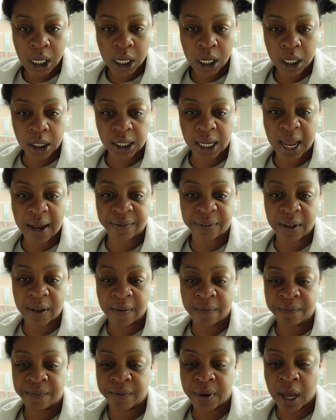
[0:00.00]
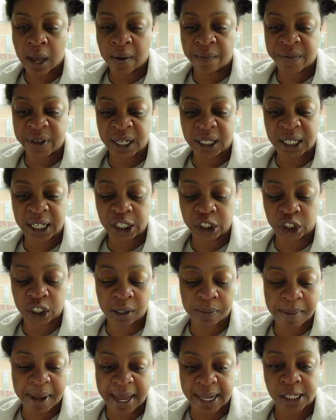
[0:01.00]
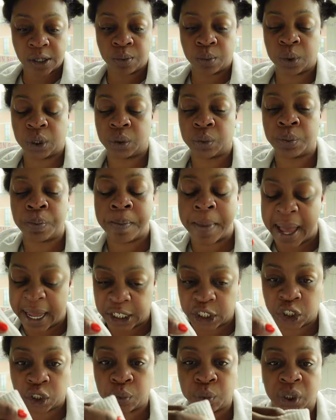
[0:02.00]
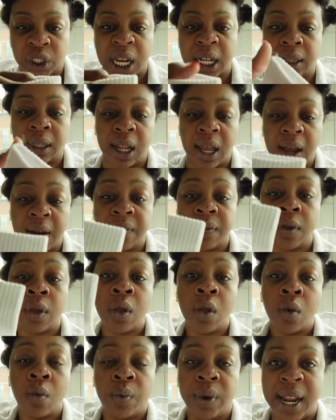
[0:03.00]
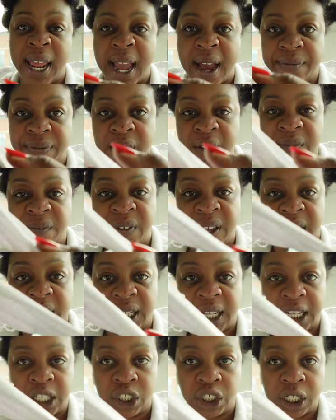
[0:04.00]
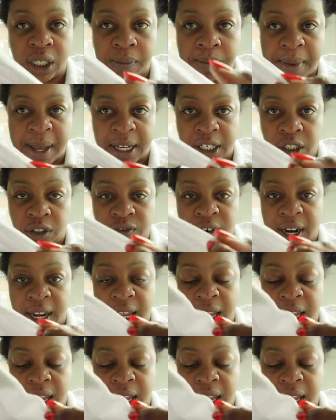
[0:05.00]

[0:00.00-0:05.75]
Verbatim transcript: Because they have the um, ventilation mesh which, mesh, which I love when they have the ventilation mesh right